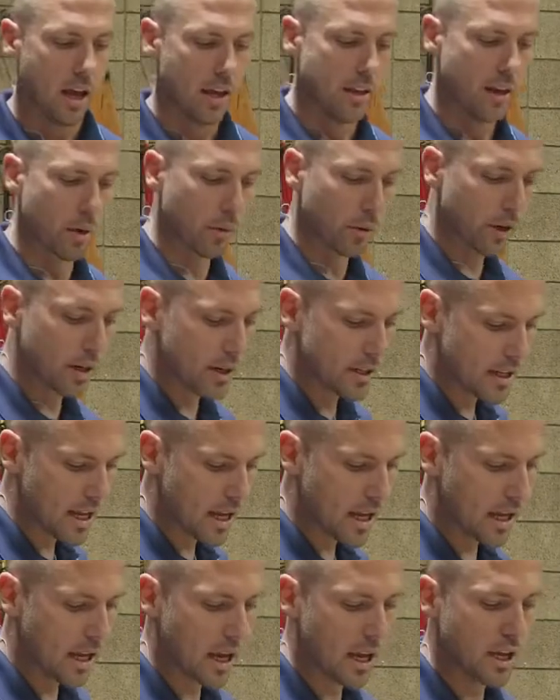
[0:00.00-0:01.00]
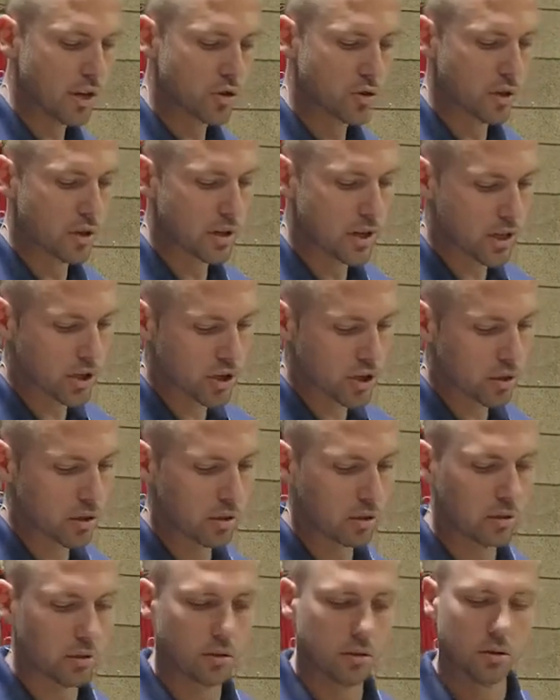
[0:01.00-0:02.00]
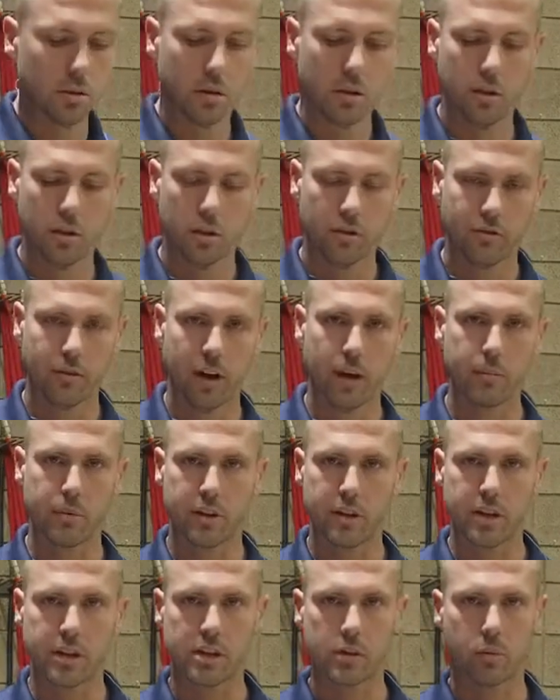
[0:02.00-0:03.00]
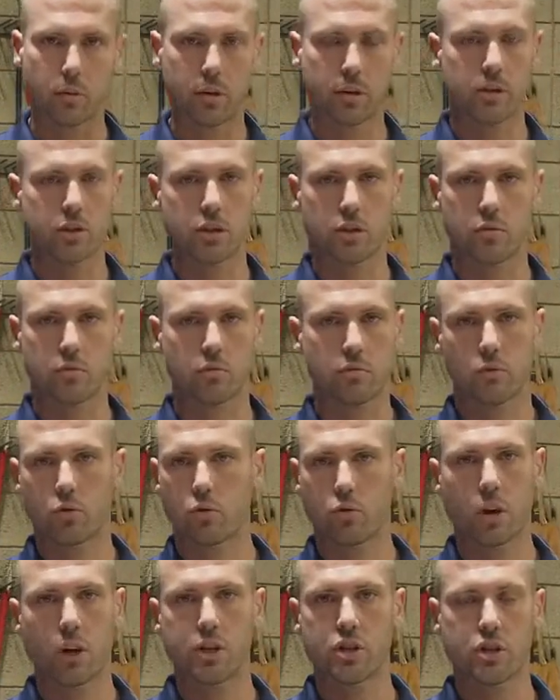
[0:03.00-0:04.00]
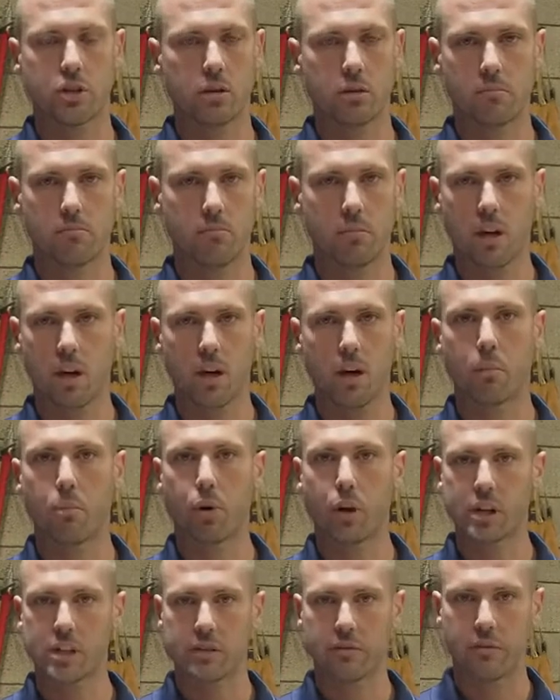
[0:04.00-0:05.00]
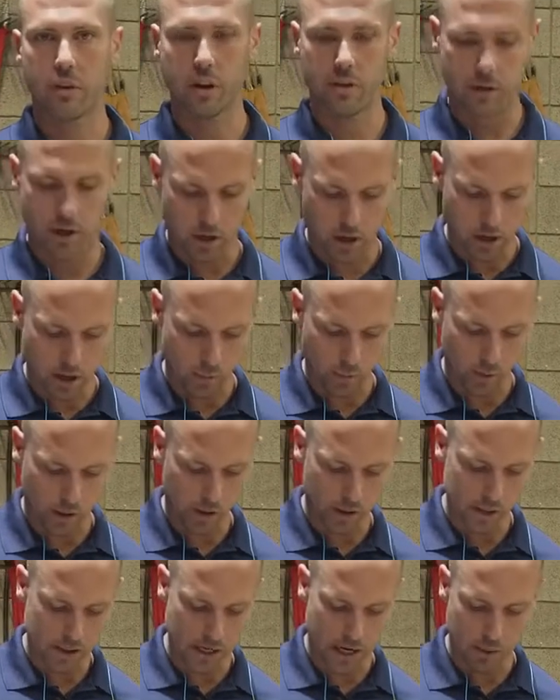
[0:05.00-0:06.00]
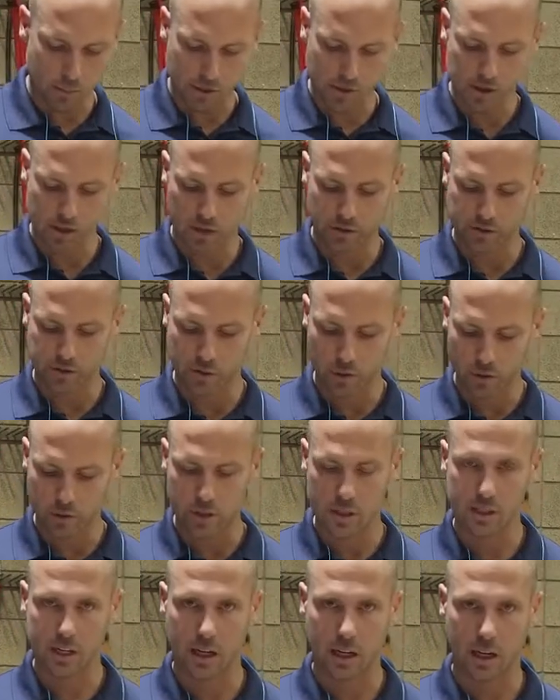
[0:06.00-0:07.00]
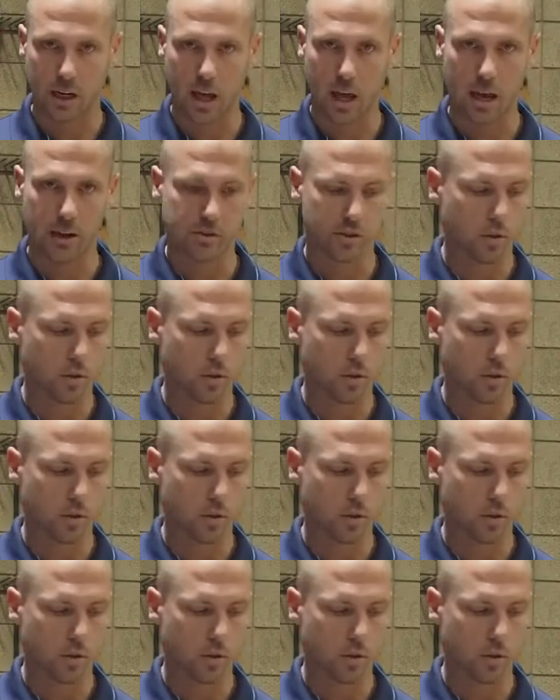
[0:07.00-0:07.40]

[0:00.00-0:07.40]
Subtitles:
Then we're gonna take a traditional fiber disc with just crushed abrasive on there, and we're gonna time ourselves doing the second half.